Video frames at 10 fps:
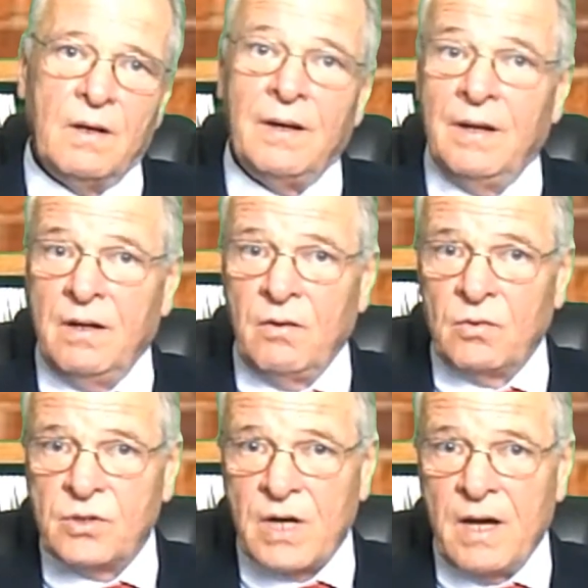In
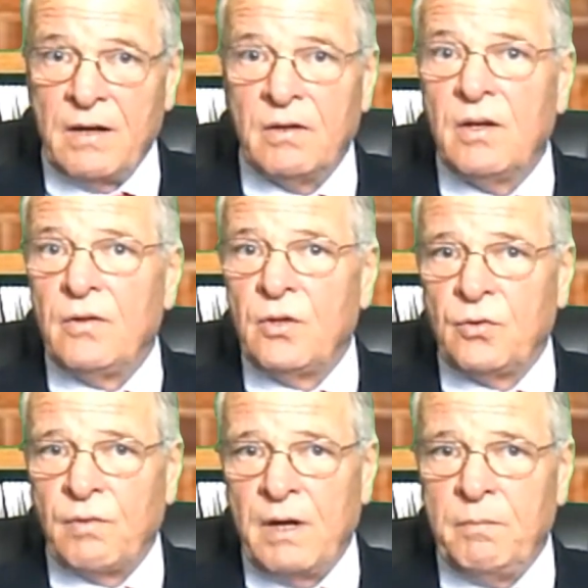Indochina, the
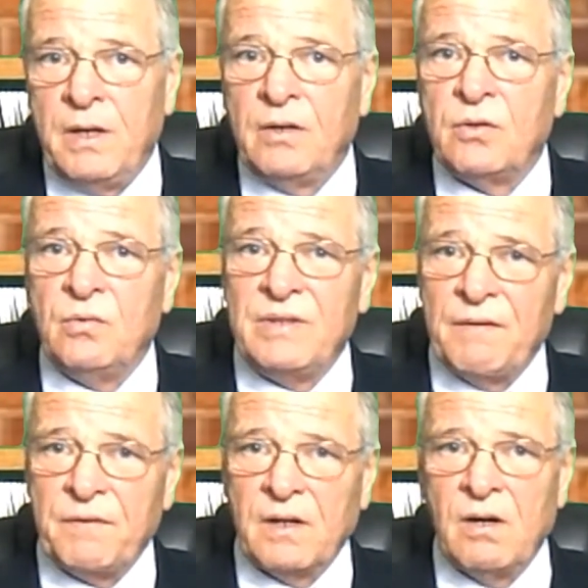terrain being too
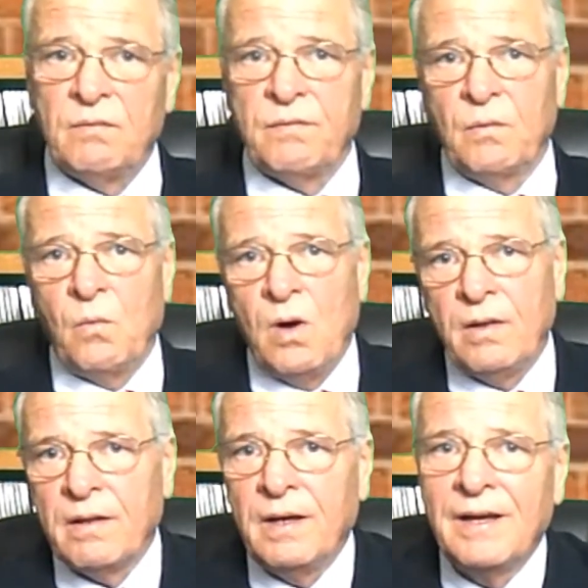difficult for one
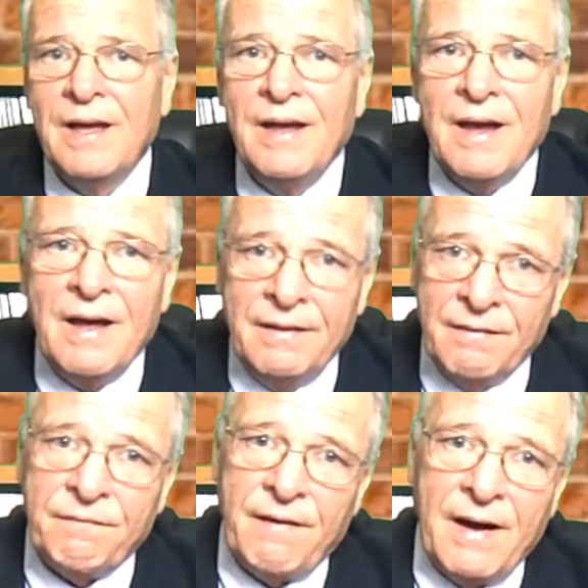thing, and
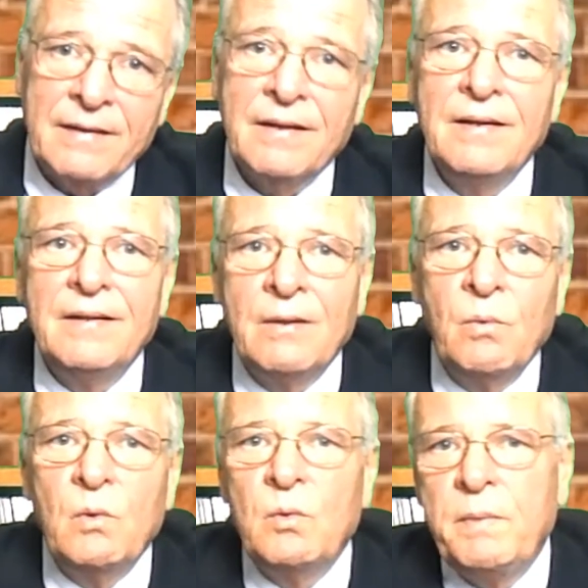the fact that
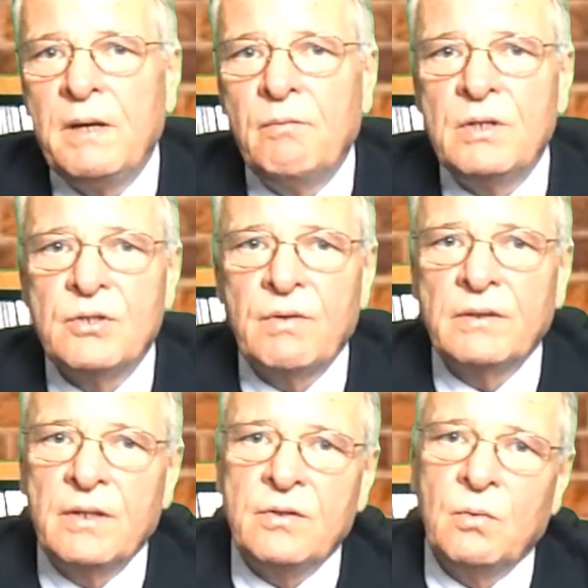we would be
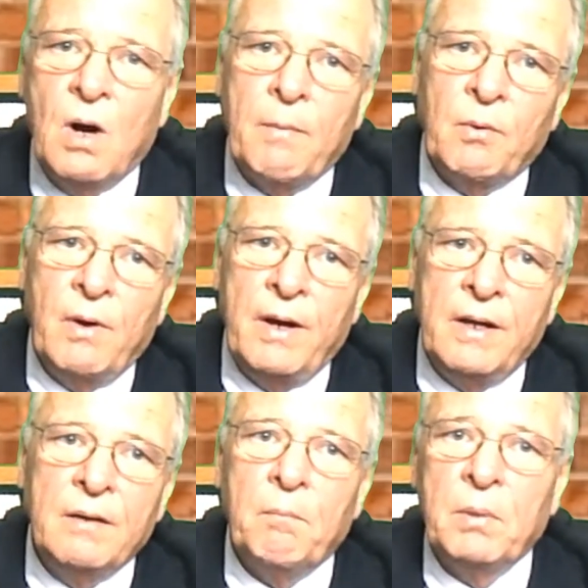restricted to
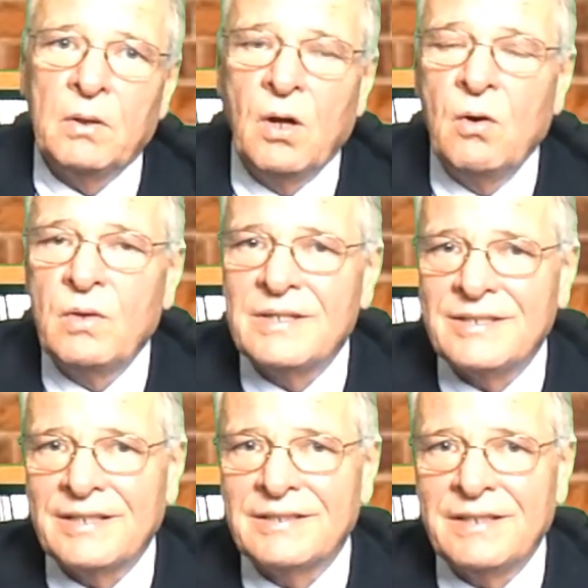operating below the
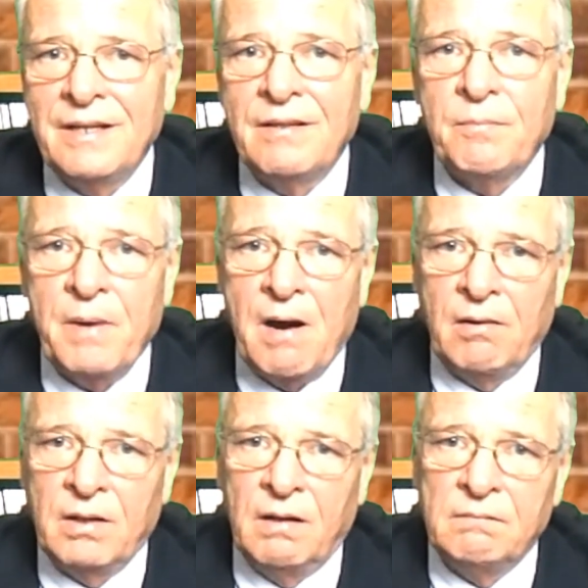16th
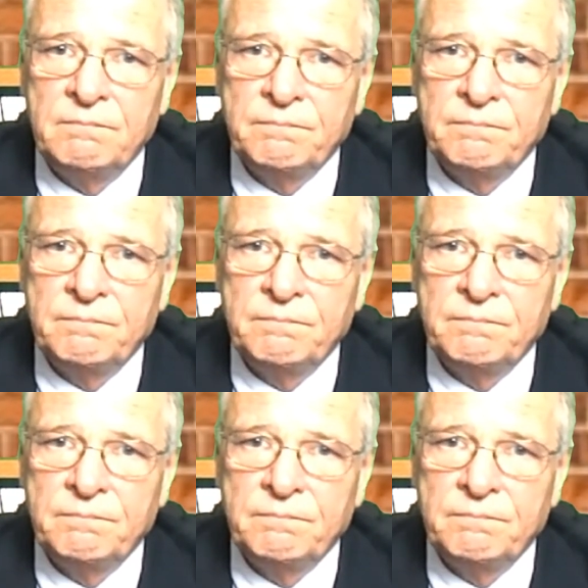parallel.